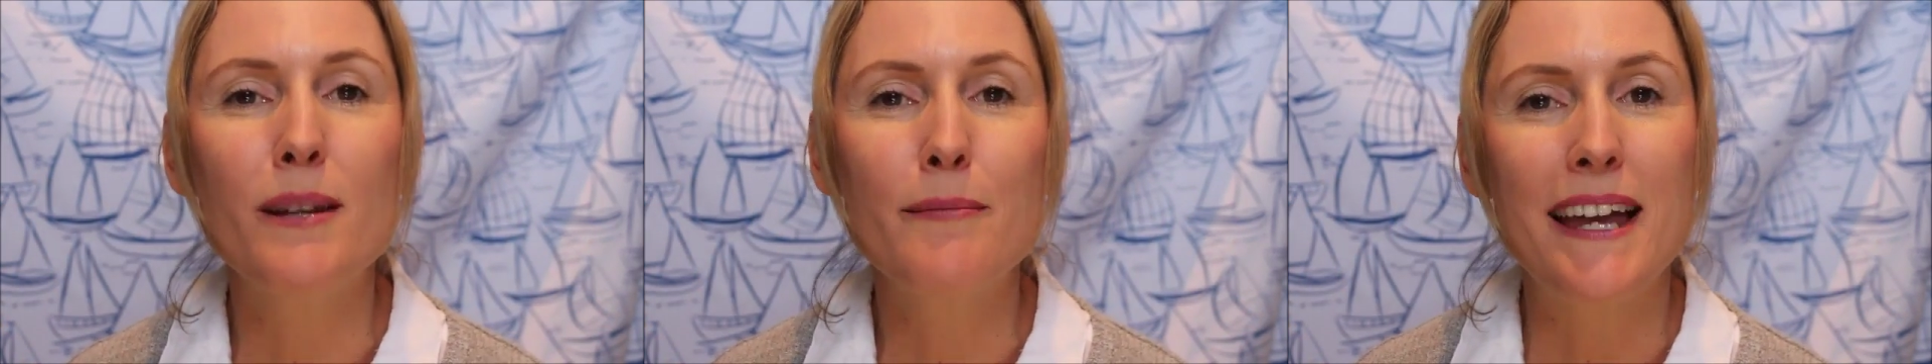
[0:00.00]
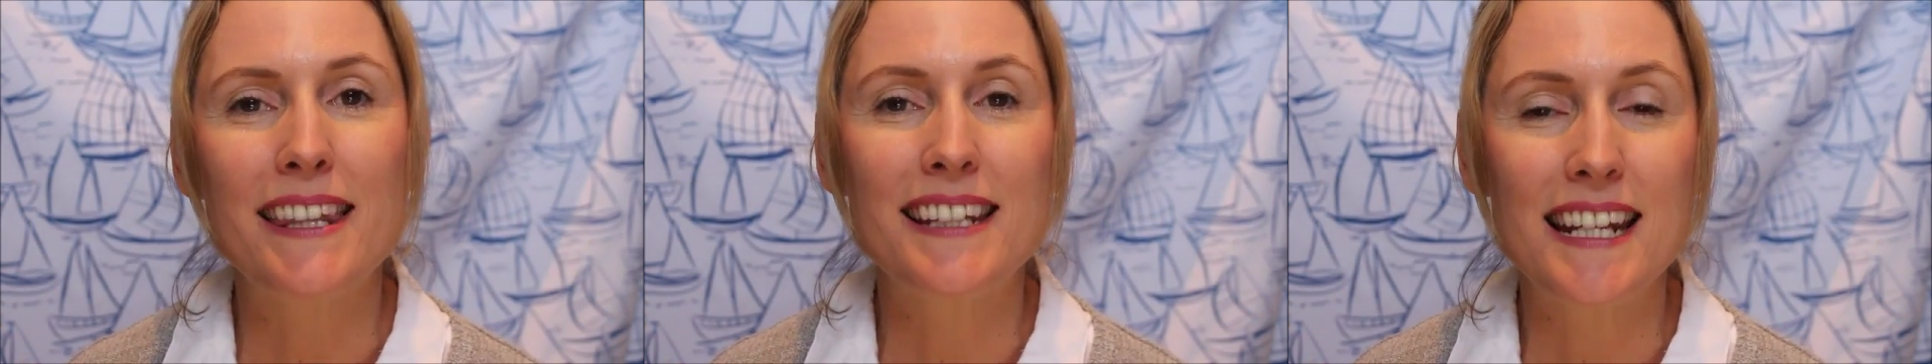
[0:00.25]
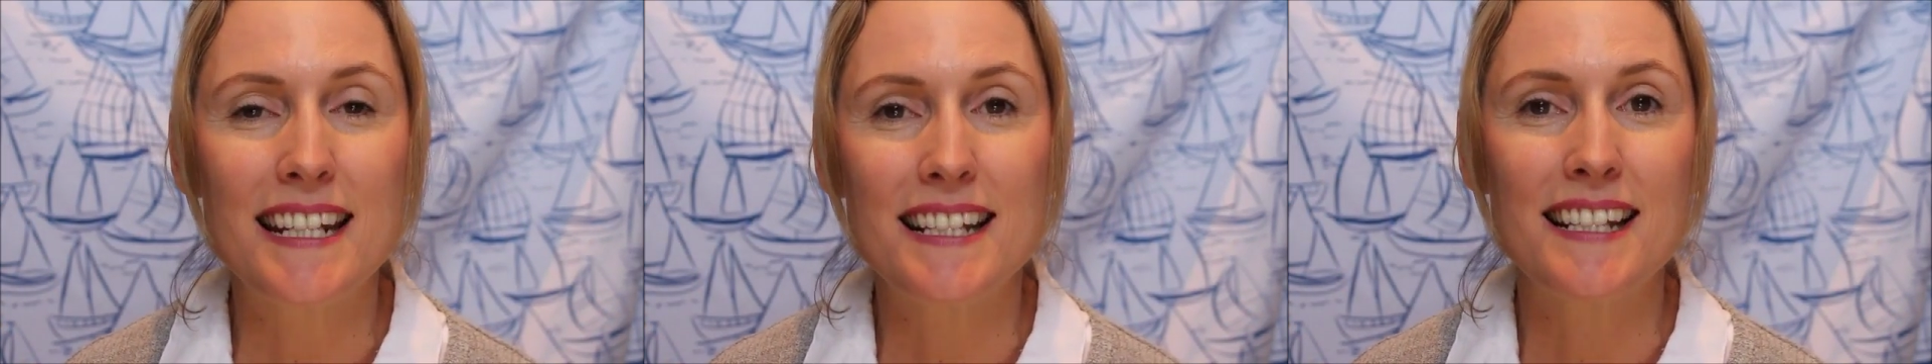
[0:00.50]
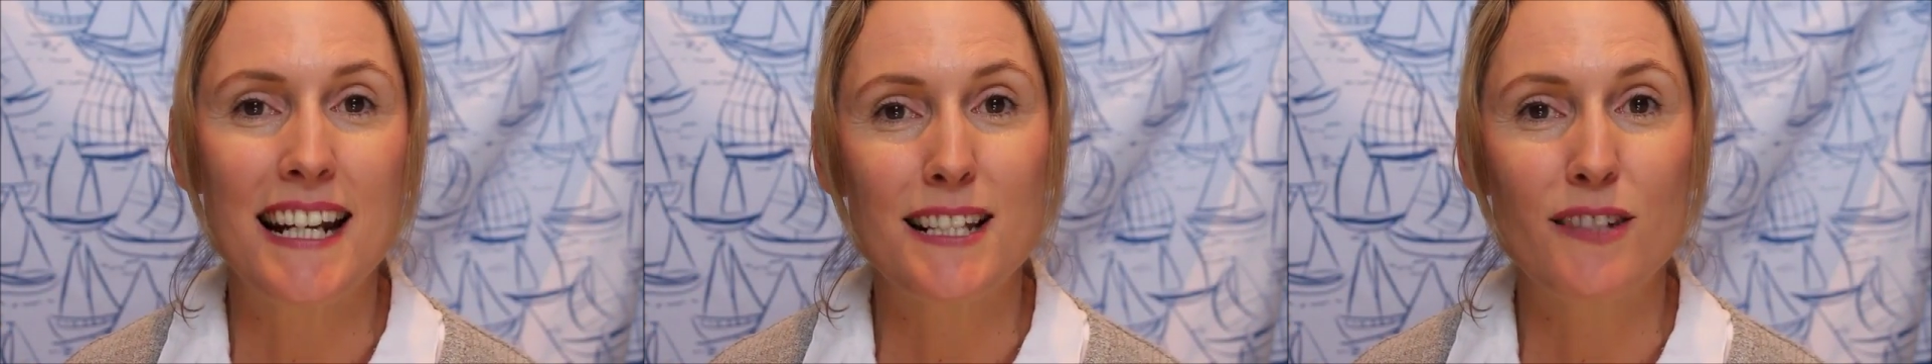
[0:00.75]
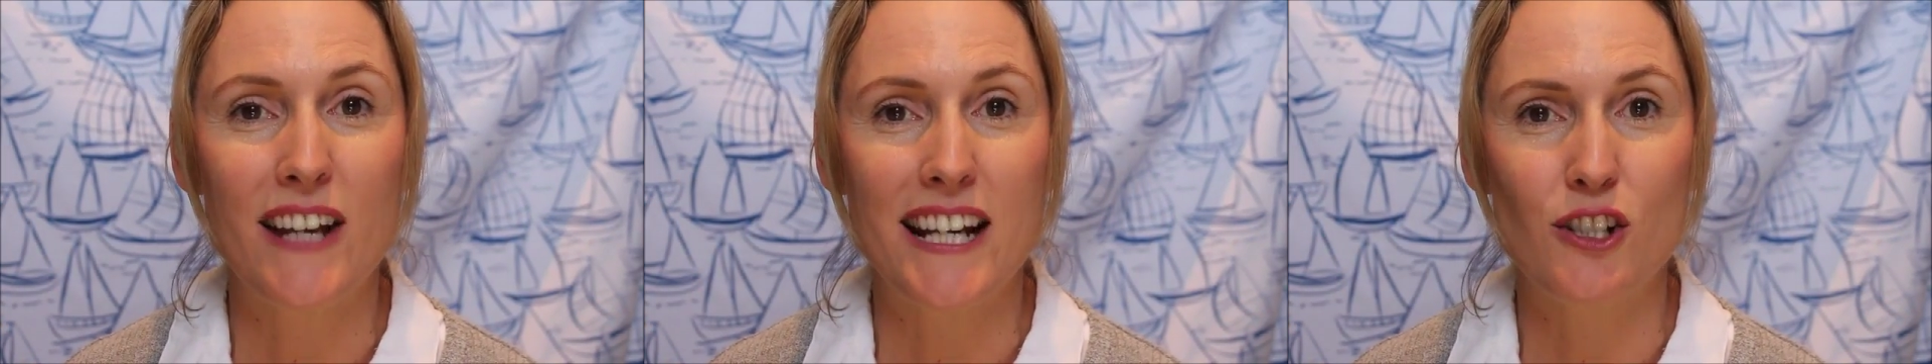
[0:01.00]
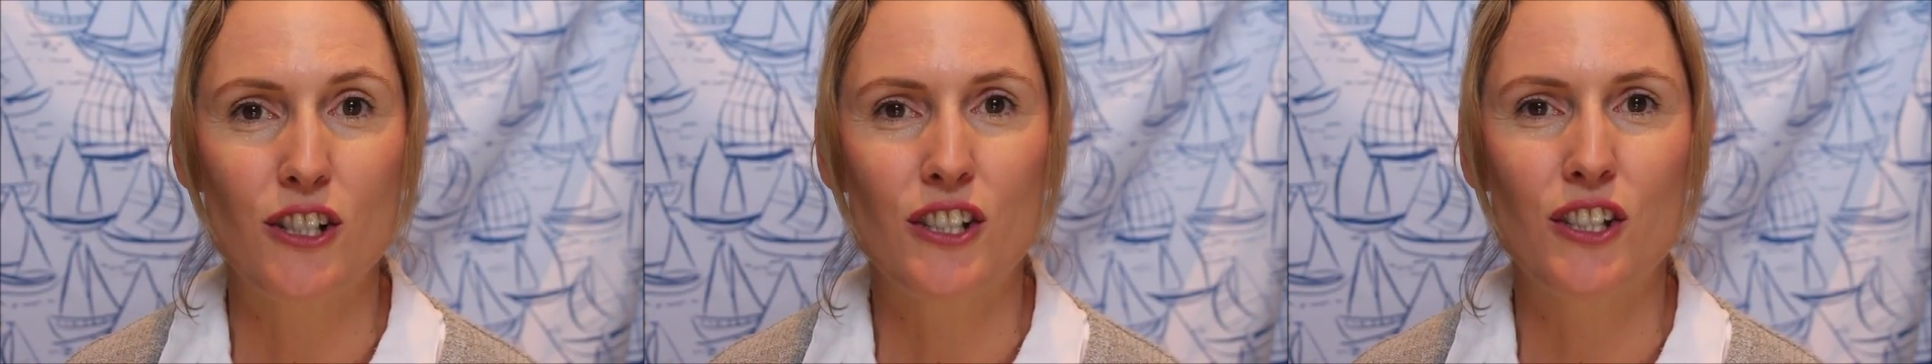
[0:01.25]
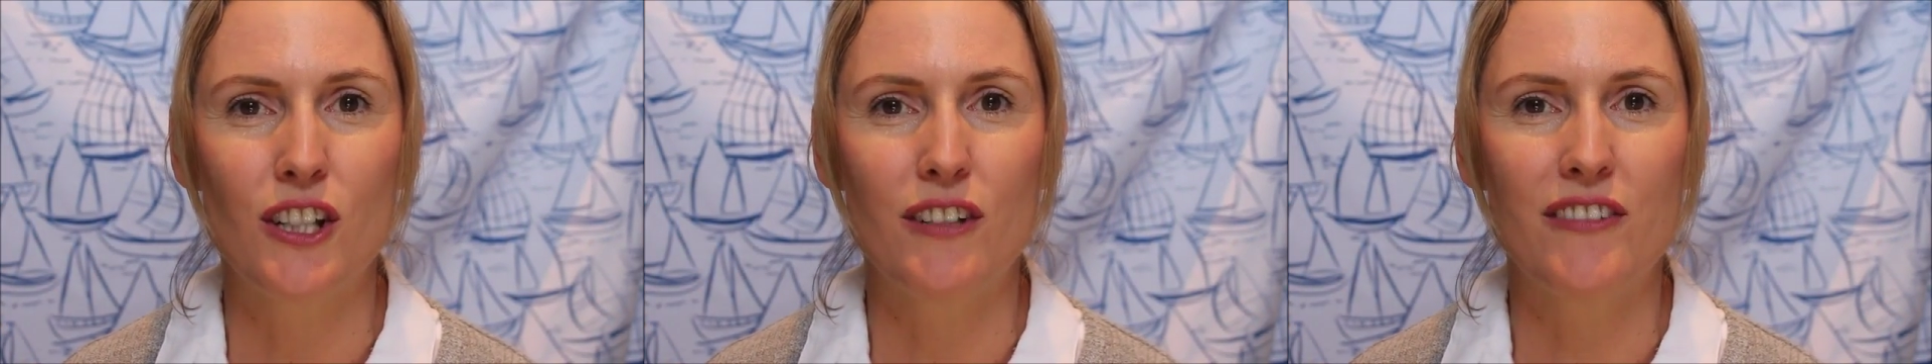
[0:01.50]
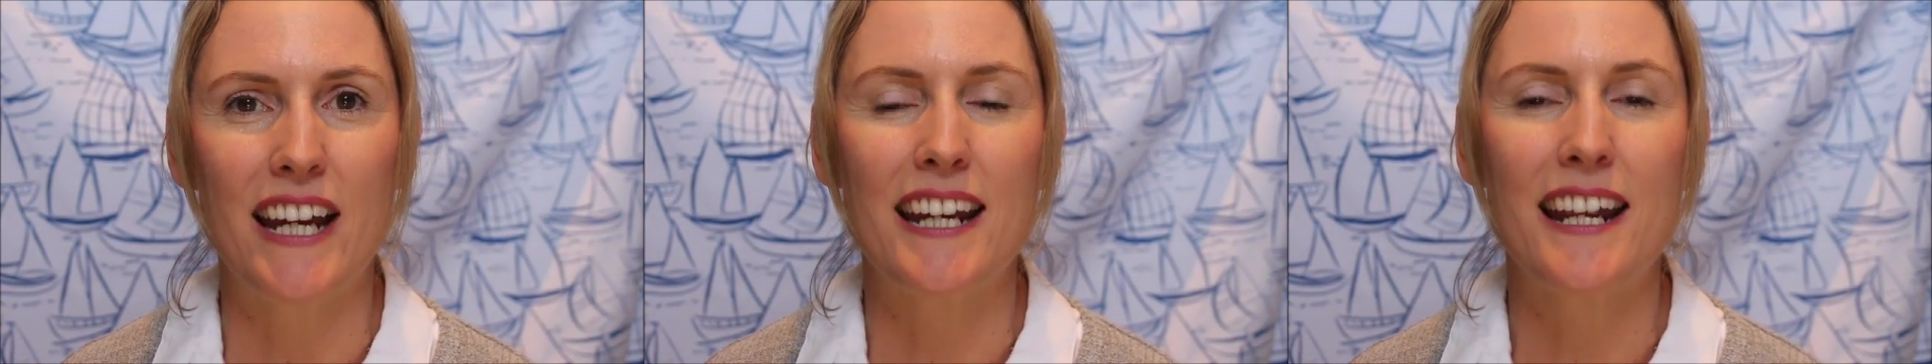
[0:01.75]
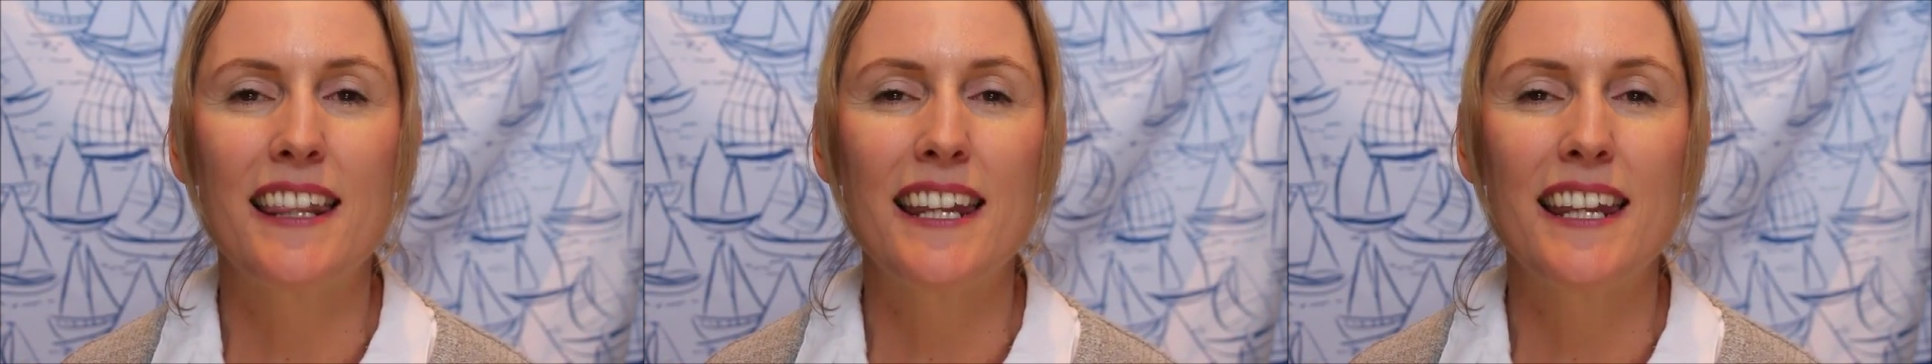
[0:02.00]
about the guest satisfaction survey.